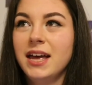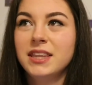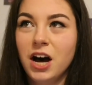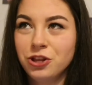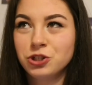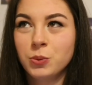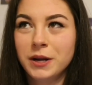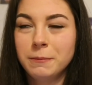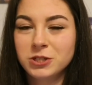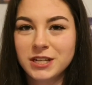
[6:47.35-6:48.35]
The other
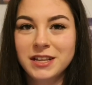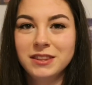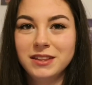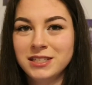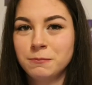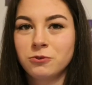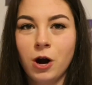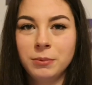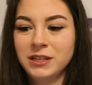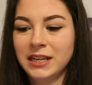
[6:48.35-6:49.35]
20% is
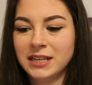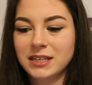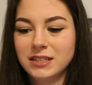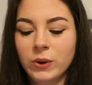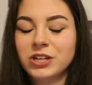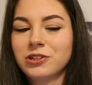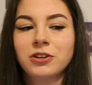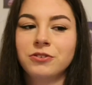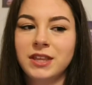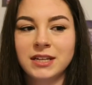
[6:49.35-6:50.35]
probably like weird
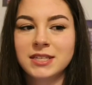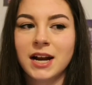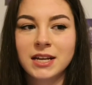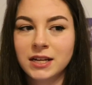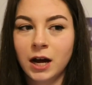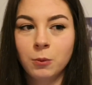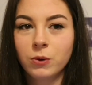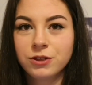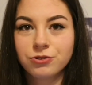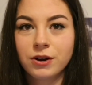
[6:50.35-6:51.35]
little things that I need help
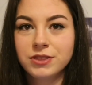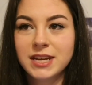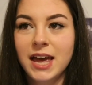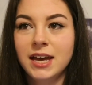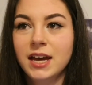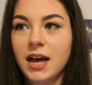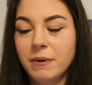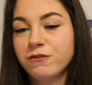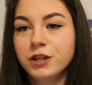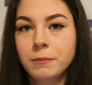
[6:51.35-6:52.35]
with throughout the day.
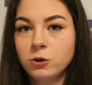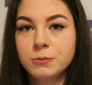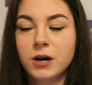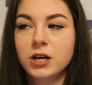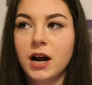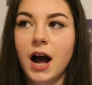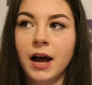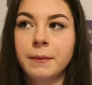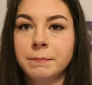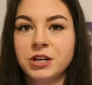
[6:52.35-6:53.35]
But for the most part,
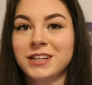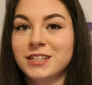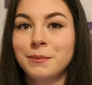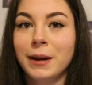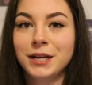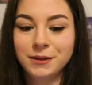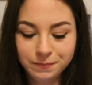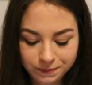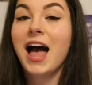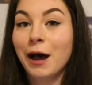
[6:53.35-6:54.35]
I'm pretty independent.
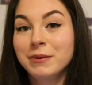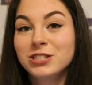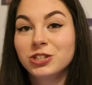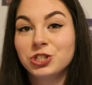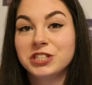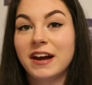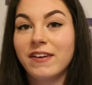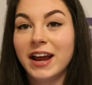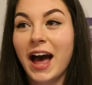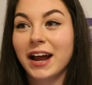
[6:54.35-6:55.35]
How many surgeries have I
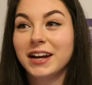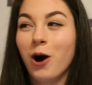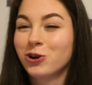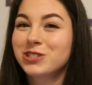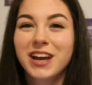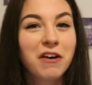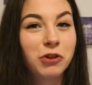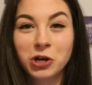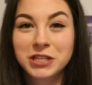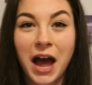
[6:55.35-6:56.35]
had? Honestly, I've
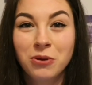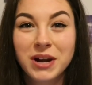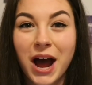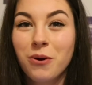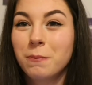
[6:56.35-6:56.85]
lost count now.